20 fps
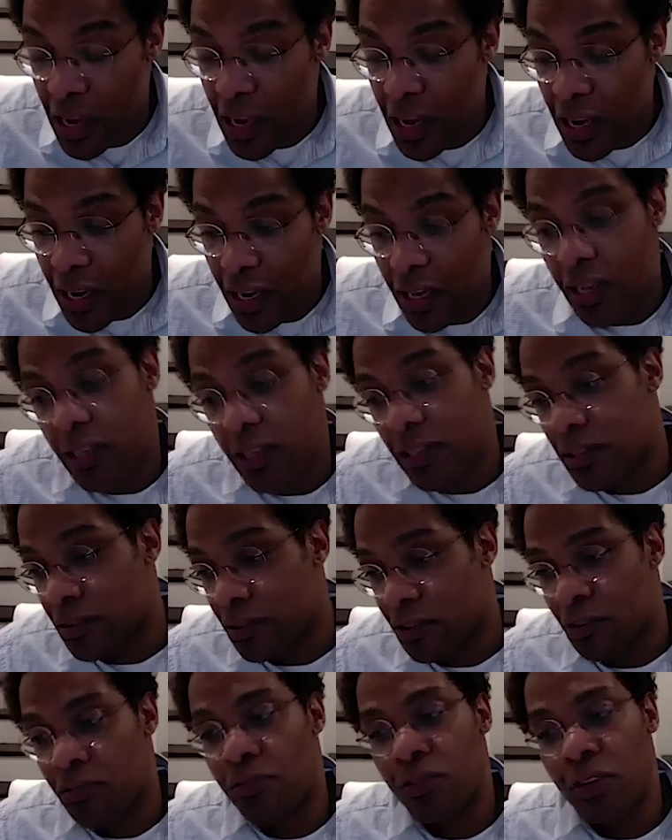it
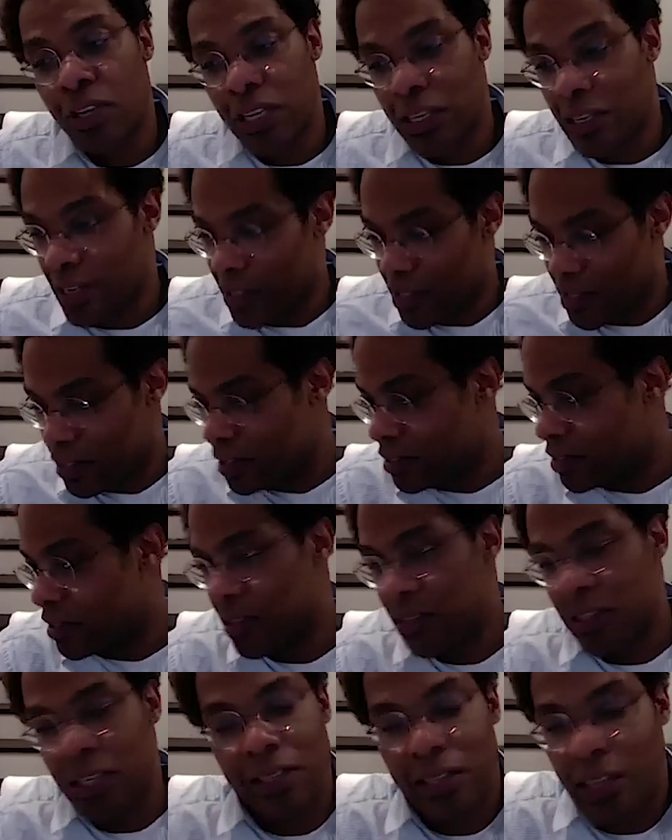is
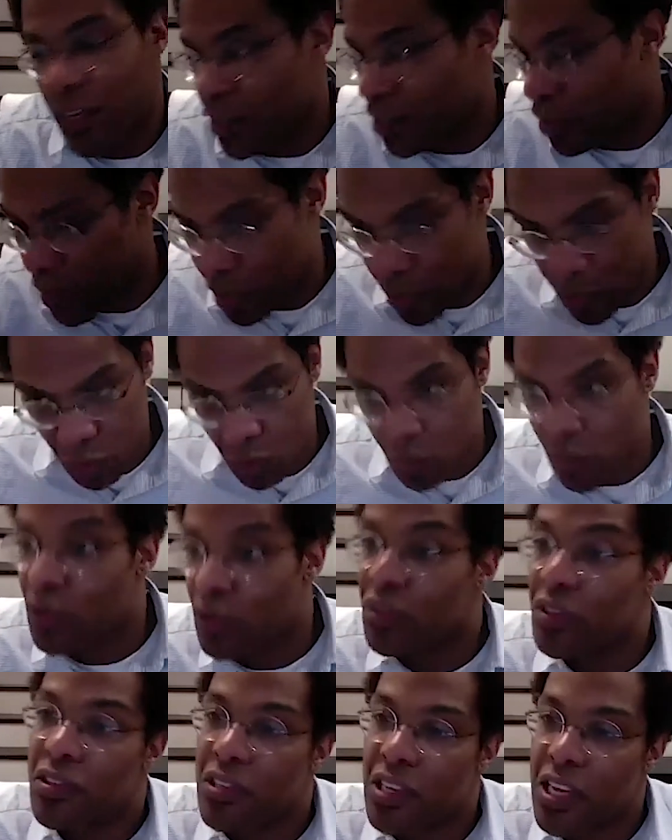technically going to work
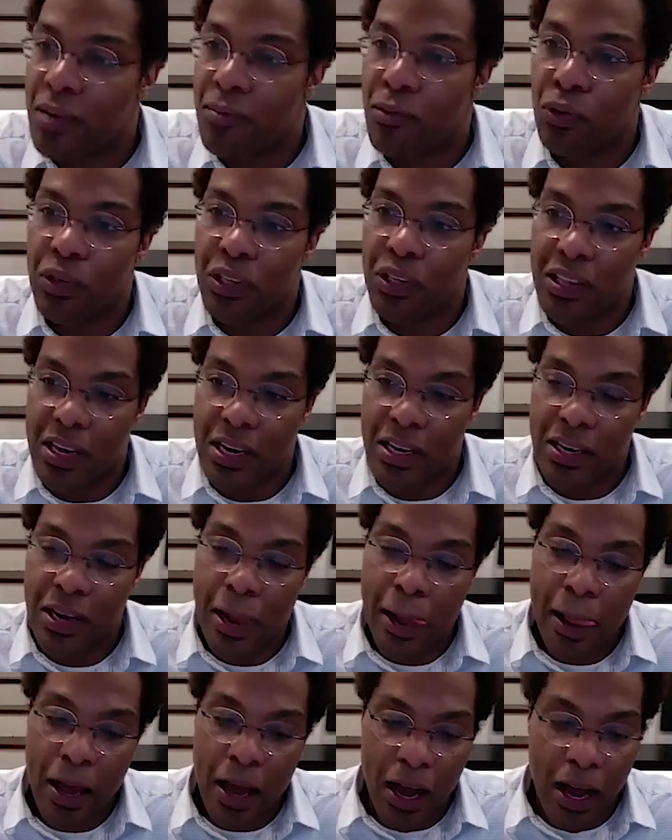the same, only that
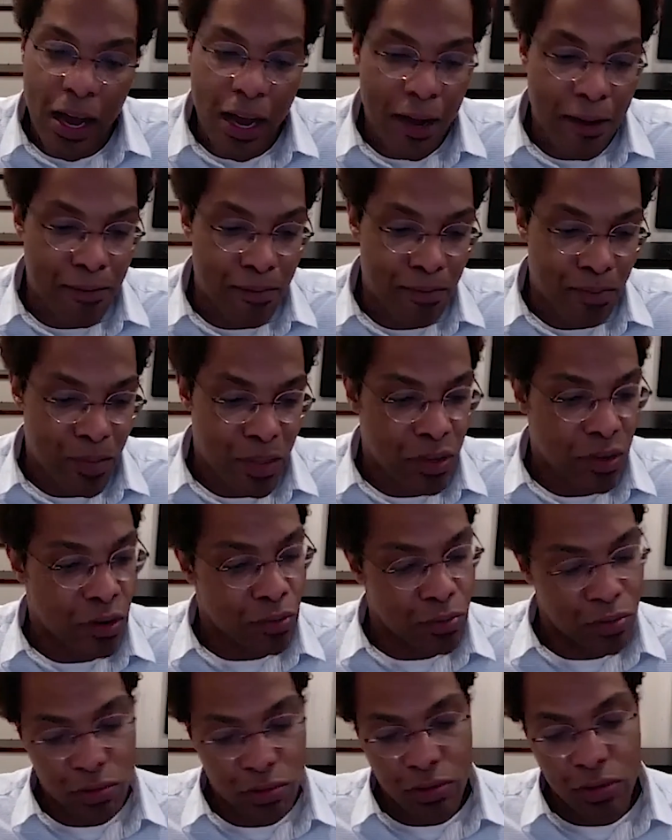
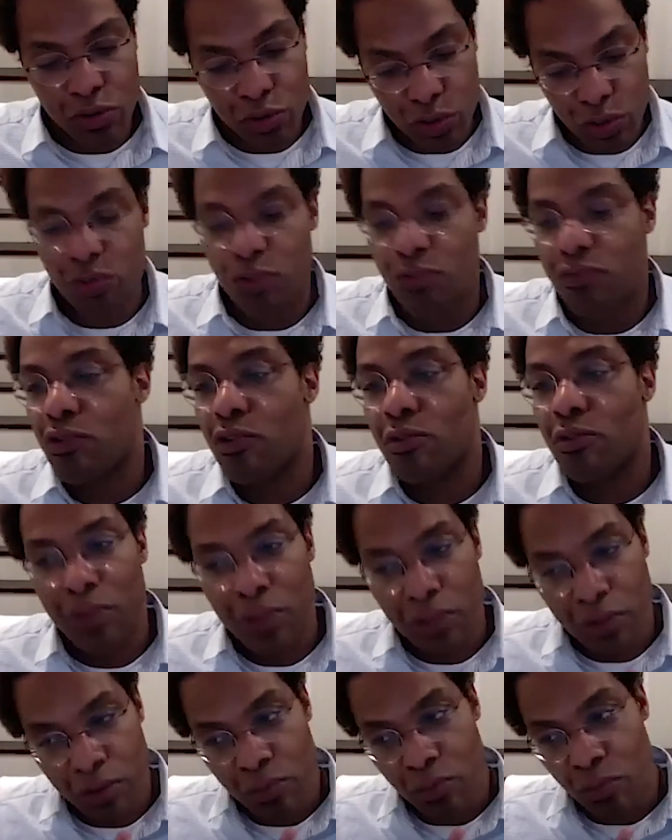your interest is deferred, but
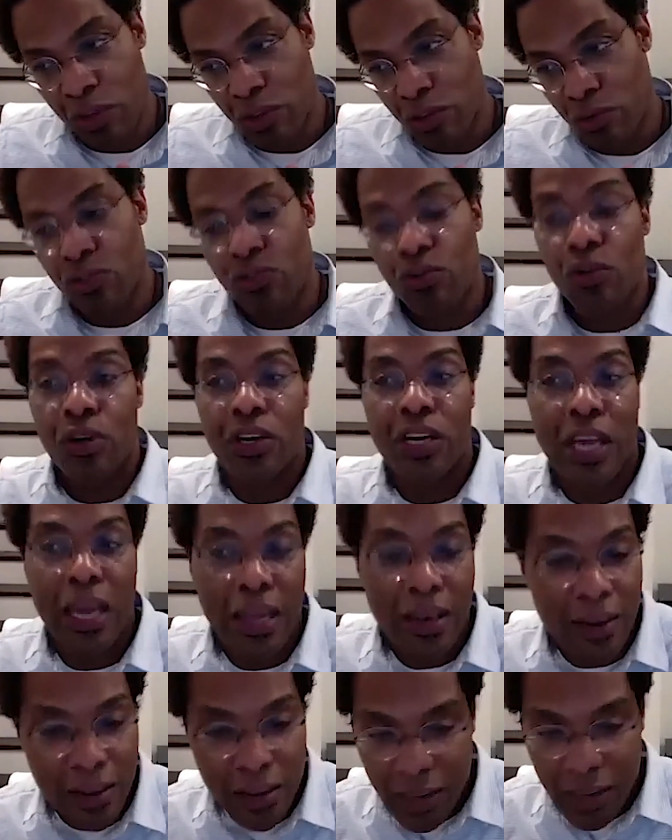when you start
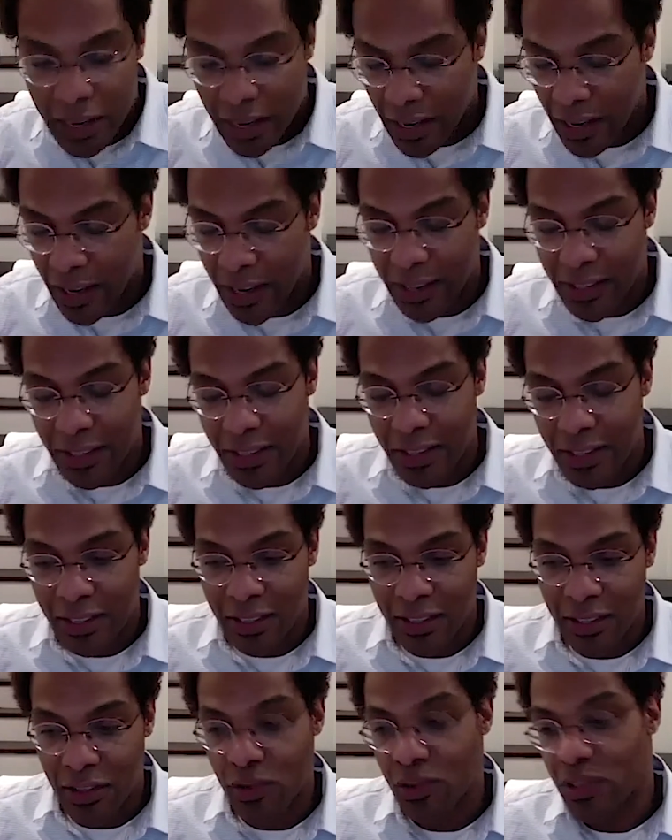again,
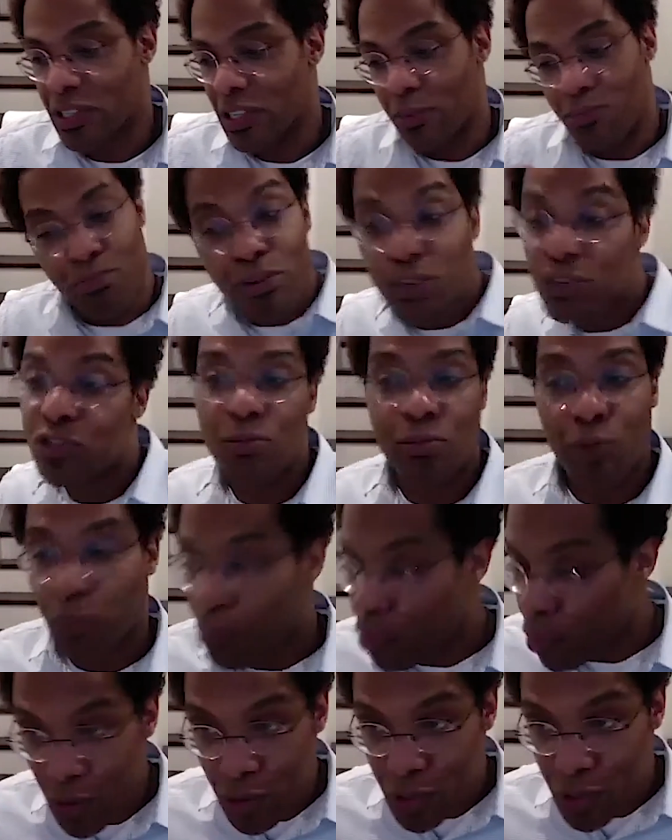there isn't a principal
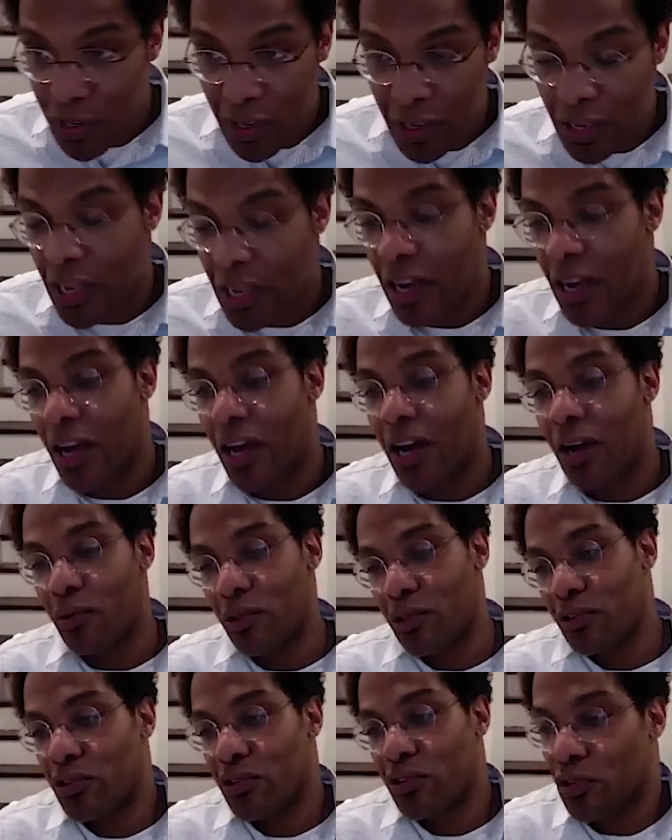portion.
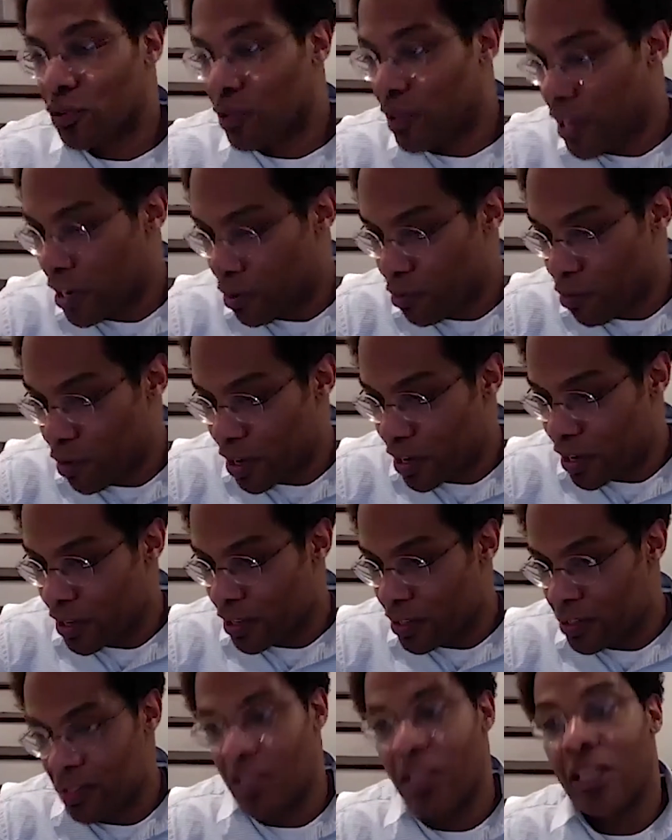With a secured line of credit,
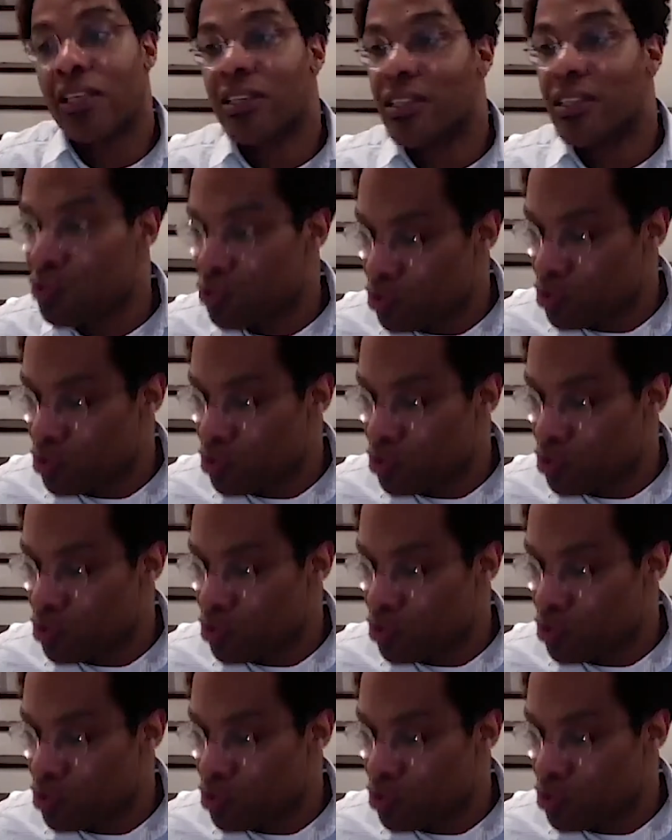it is interest